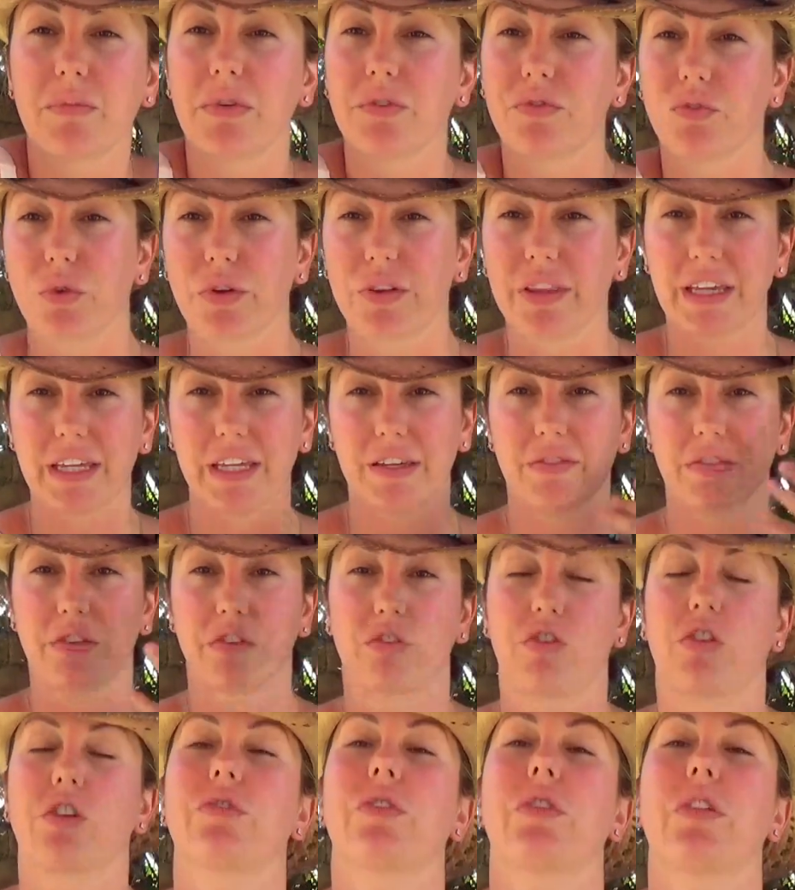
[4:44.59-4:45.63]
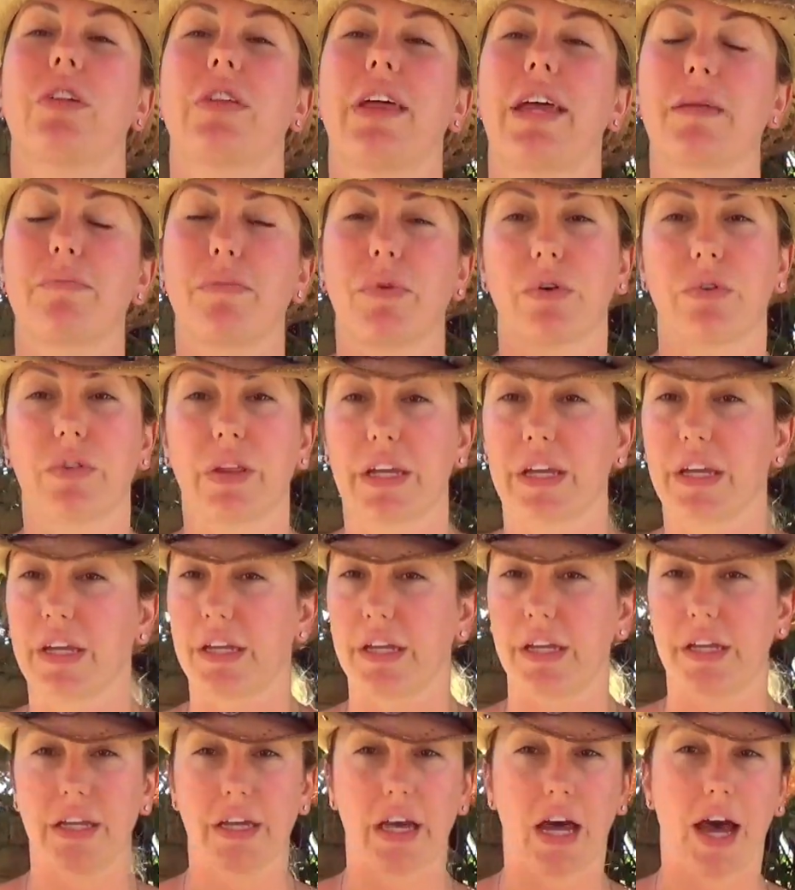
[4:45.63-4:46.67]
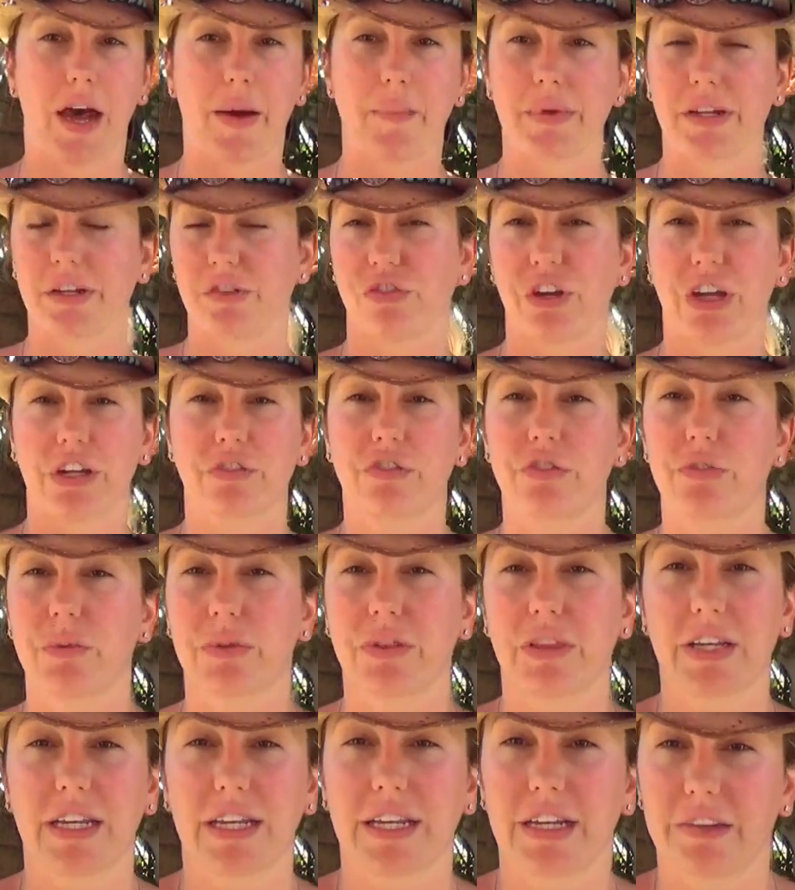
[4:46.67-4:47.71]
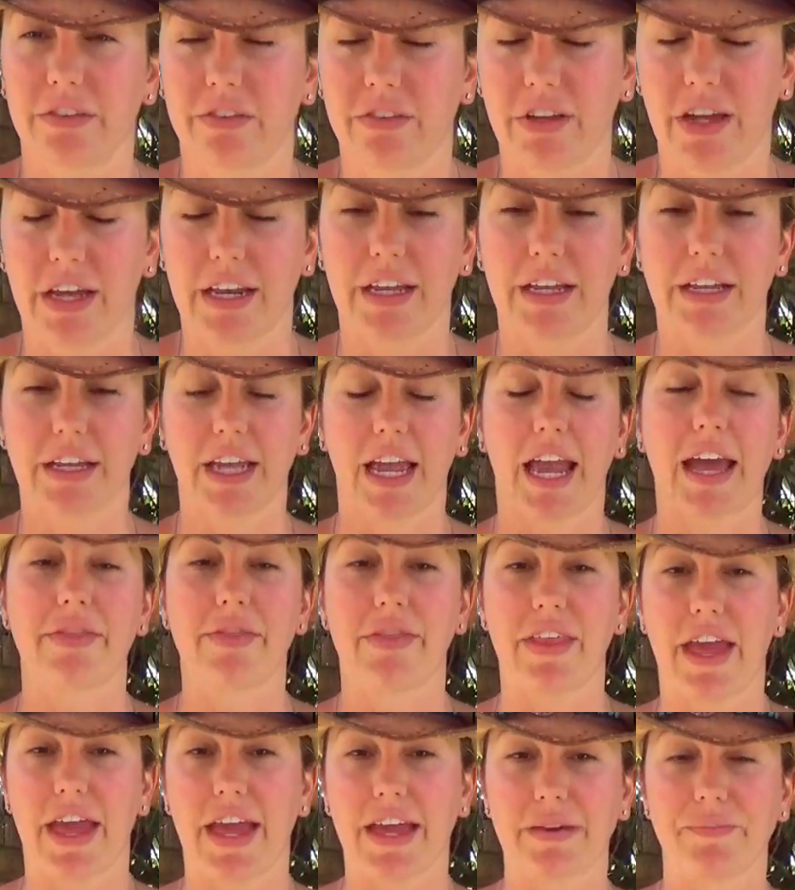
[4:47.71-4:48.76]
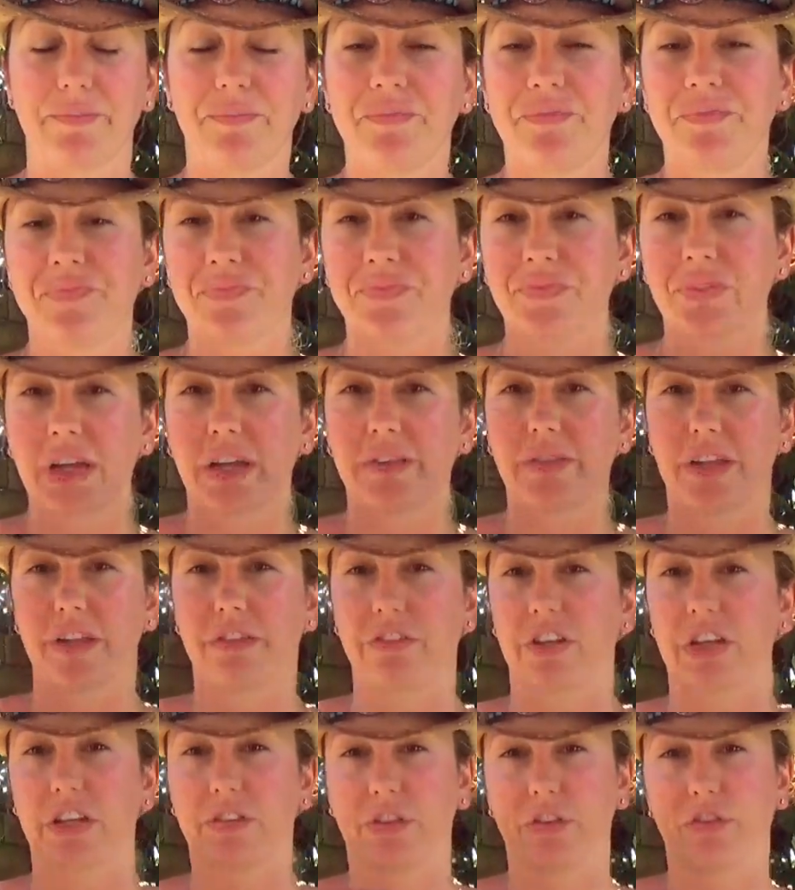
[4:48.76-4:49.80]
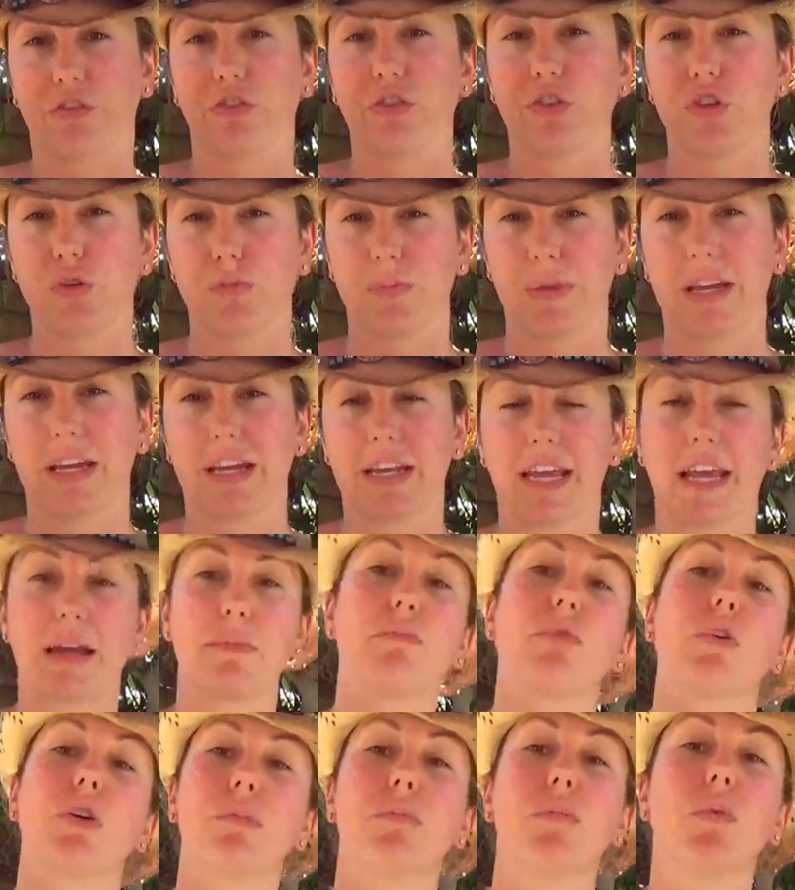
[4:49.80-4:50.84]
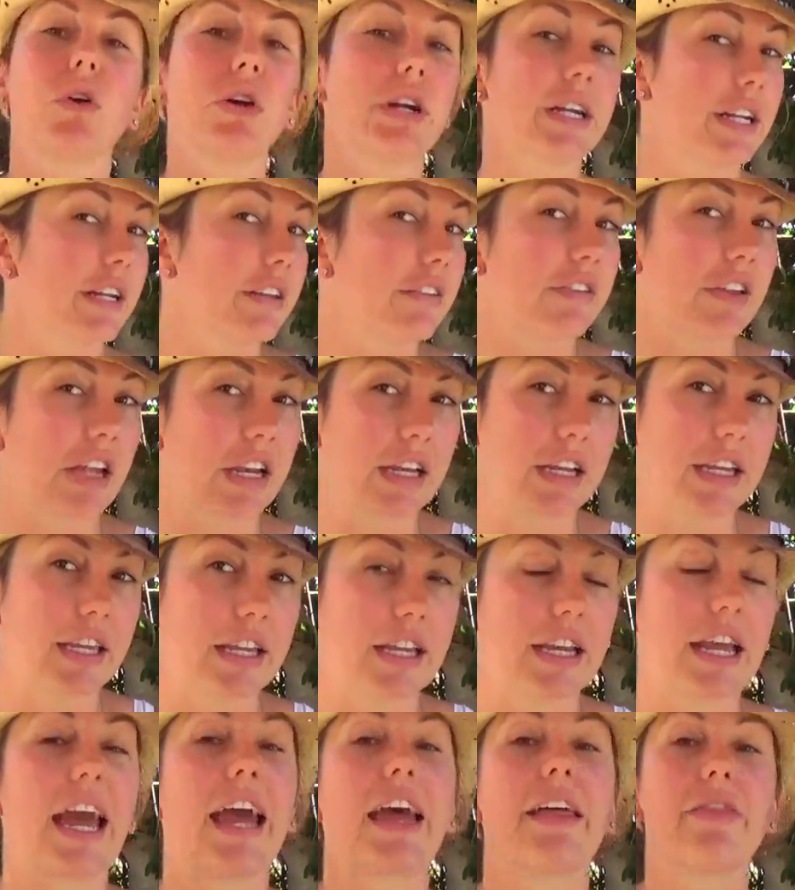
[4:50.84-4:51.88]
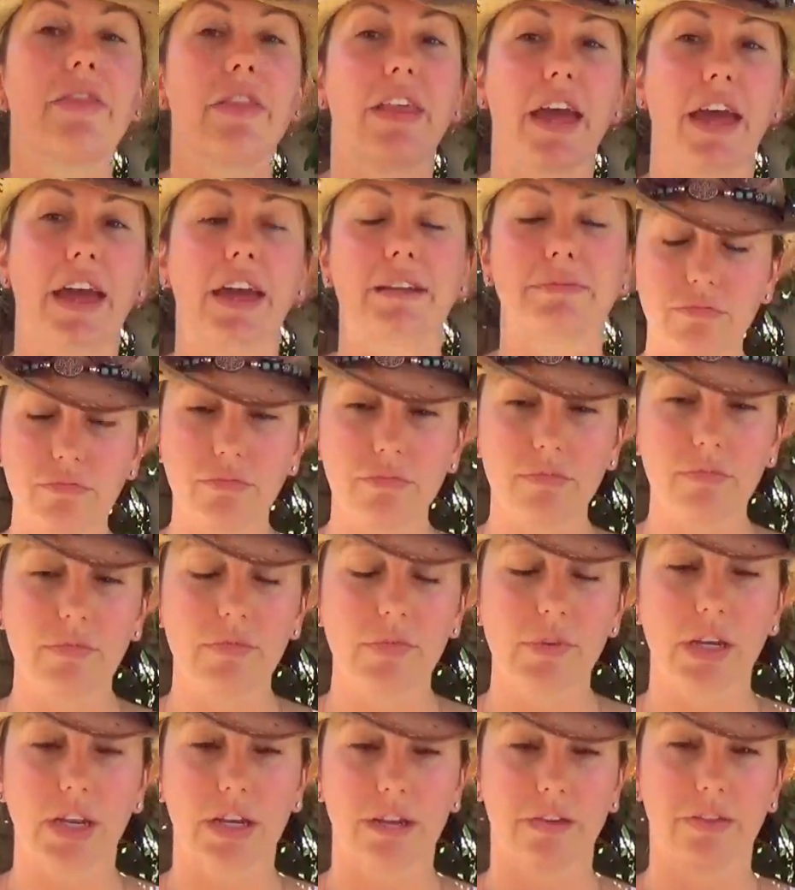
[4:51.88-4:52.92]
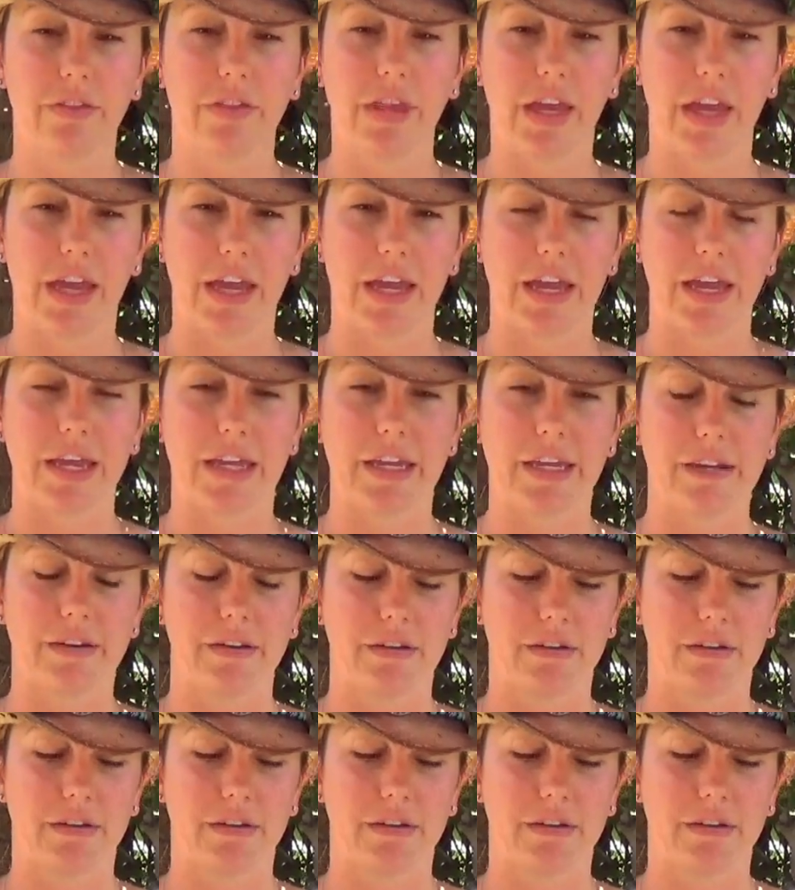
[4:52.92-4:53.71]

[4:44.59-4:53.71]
Before they even start the lipo, they inject you with an anesthetic, and then they stick the tube in and put more anesthetic in, and then they